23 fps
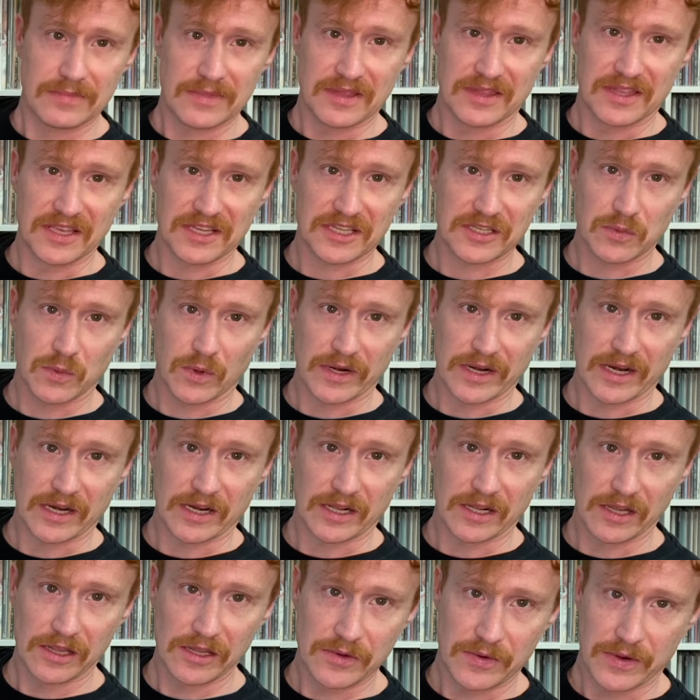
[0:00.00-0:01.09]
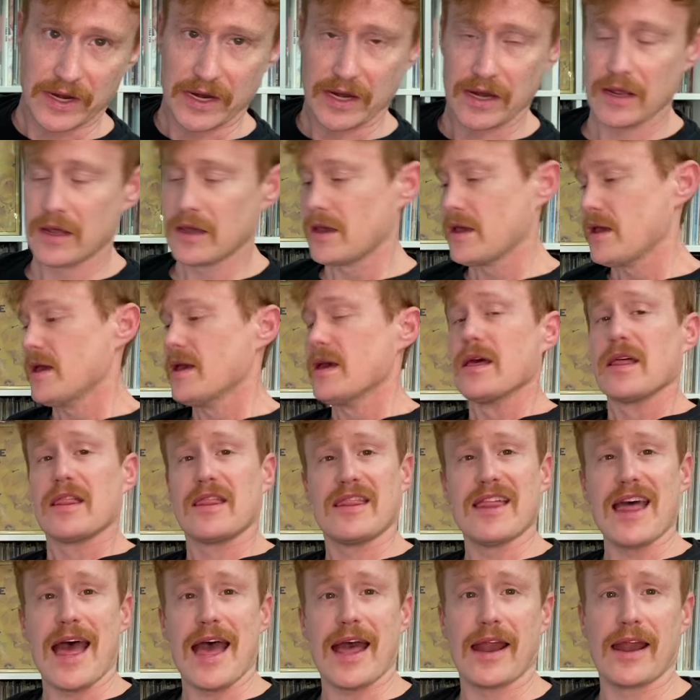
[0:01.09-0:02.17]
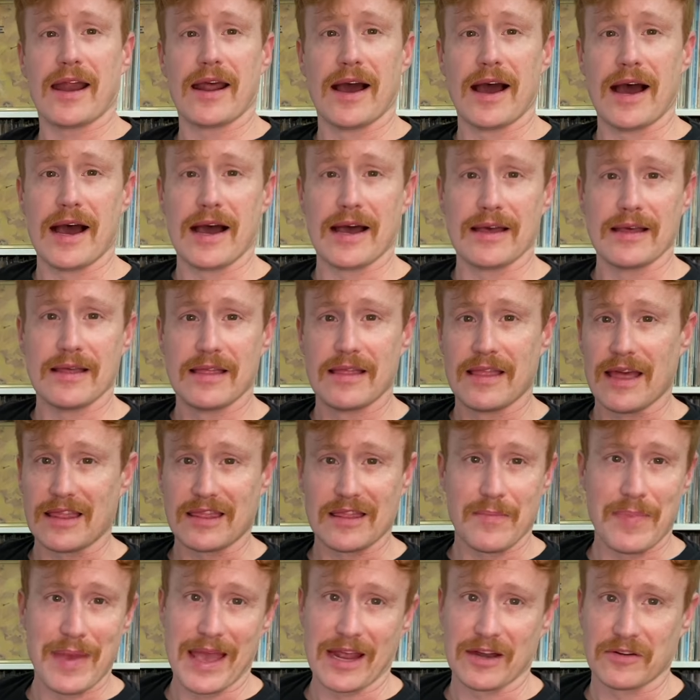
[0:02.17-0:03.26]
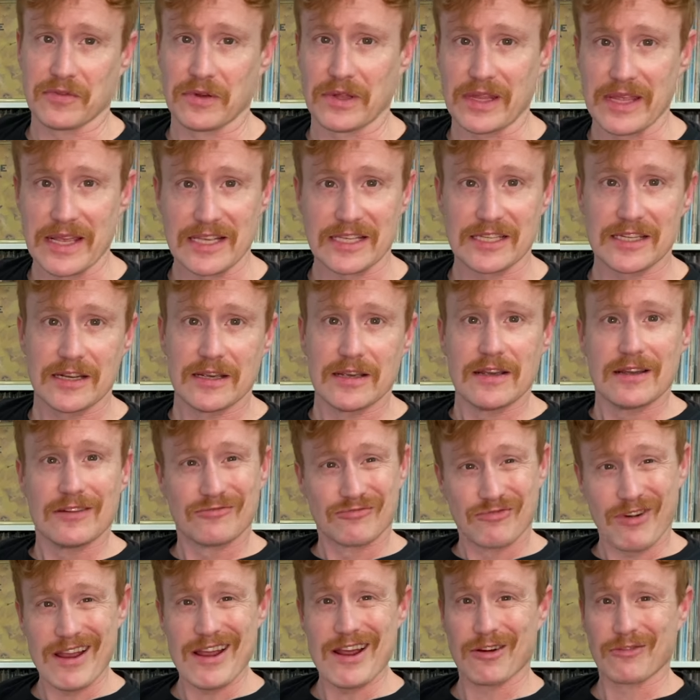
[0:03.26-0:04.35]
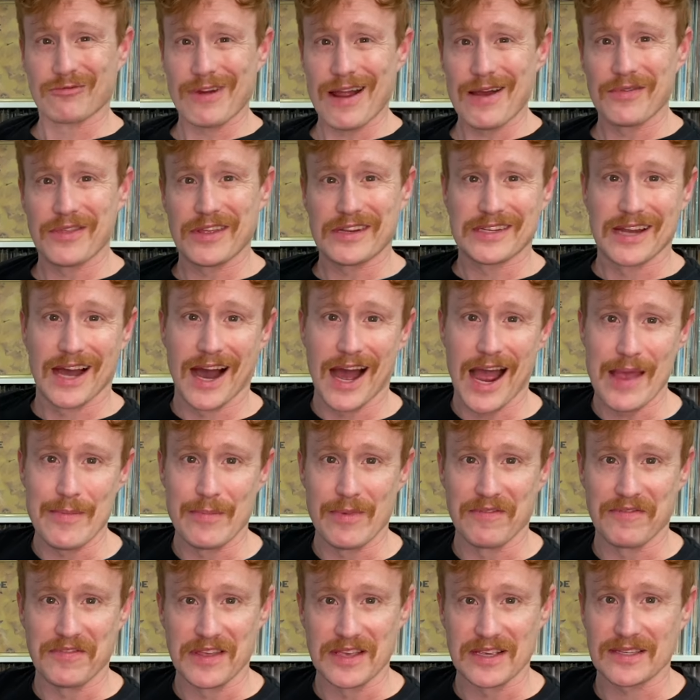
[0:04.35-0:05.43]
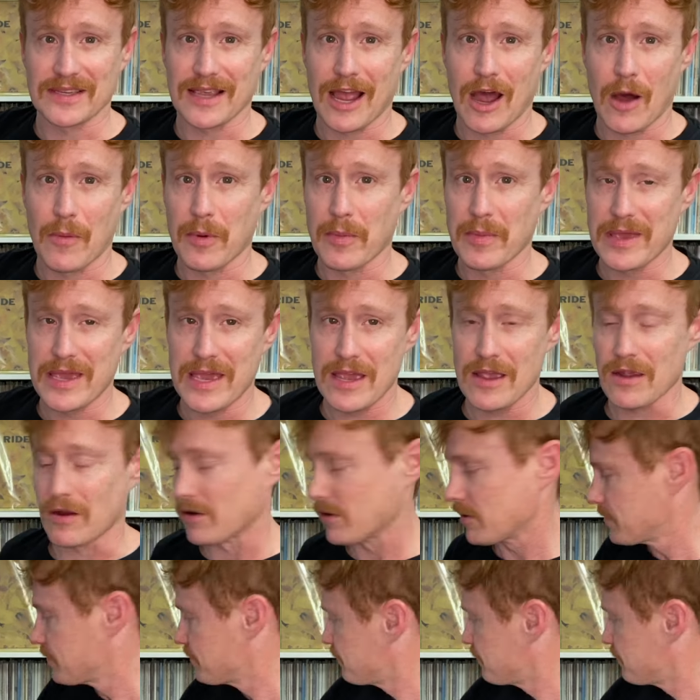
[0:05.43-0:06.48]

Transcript: this one included, that, uh, that the band released right around the time of this album here.